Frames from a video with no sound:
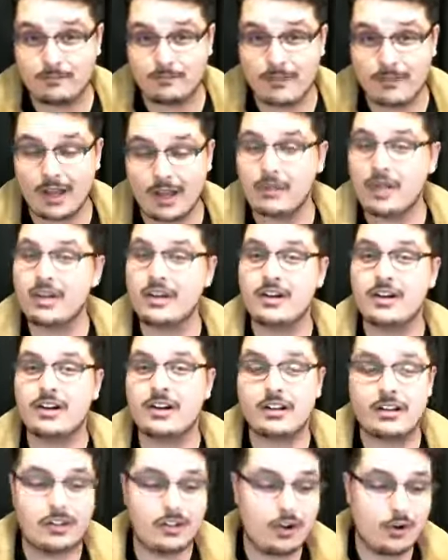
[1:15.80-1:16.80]
I'm not here
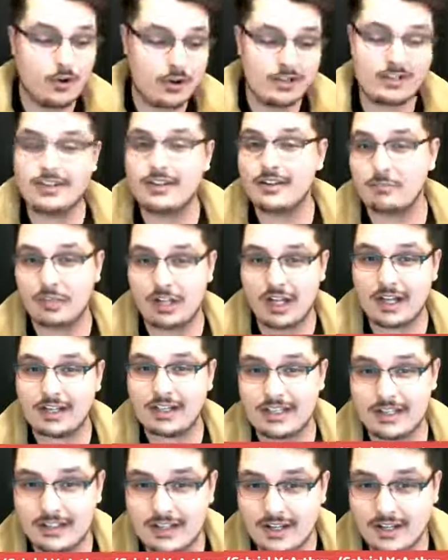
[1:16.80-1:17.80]
to go into the plot
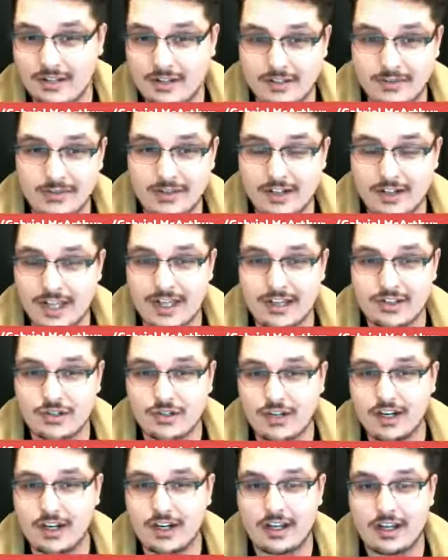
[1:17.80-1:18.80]
details of The Last
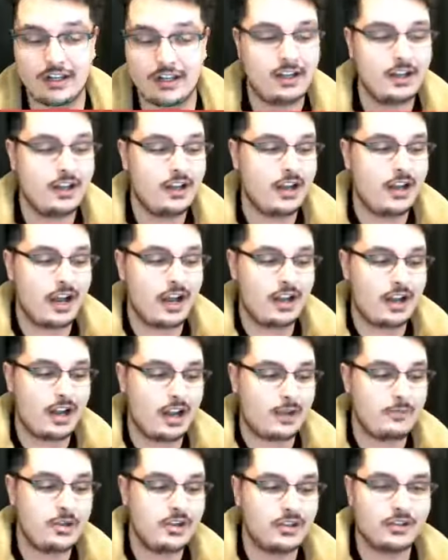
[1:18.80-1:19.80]
Jedi.
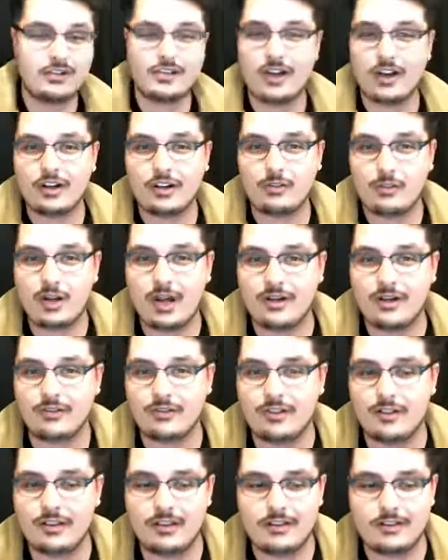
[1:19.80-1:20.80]
I'm here to talk
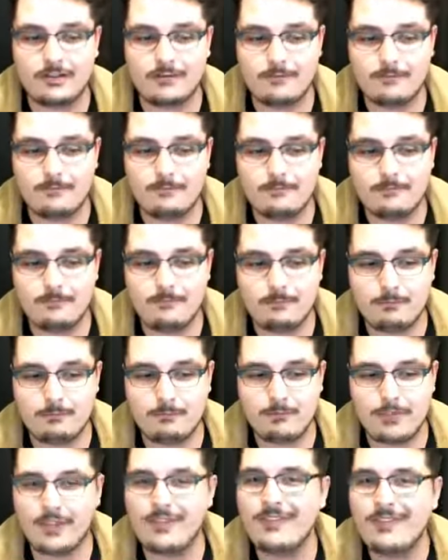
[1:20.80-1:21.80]
about the
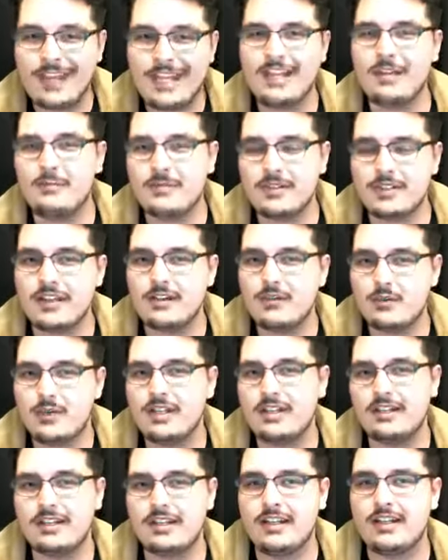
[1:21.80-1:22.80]
themes that we
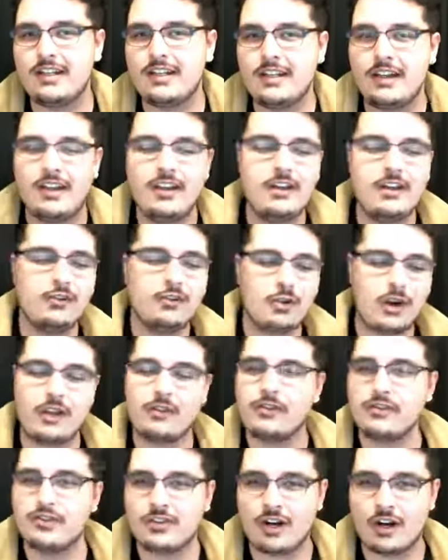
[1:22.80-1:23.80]
see throughout
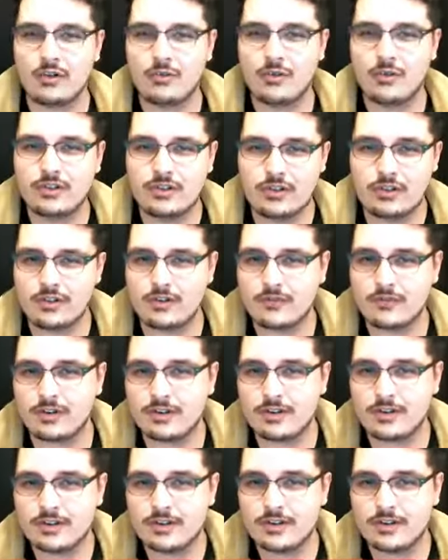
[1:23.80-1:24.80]
the Star Wars
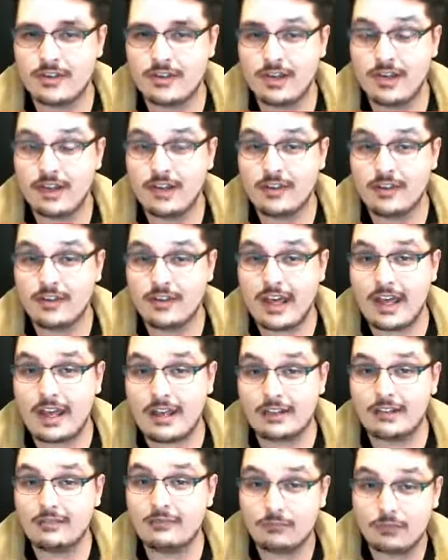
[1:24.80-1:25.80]
universe
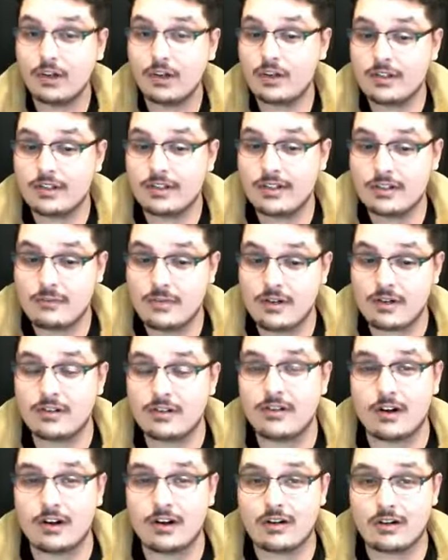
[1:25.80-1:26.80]
that largely
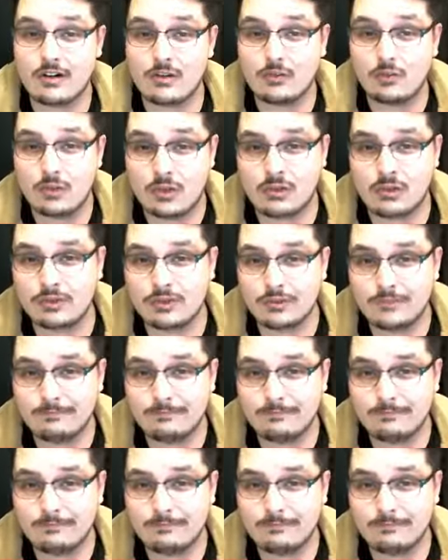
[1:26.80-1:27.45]
mirror our own world.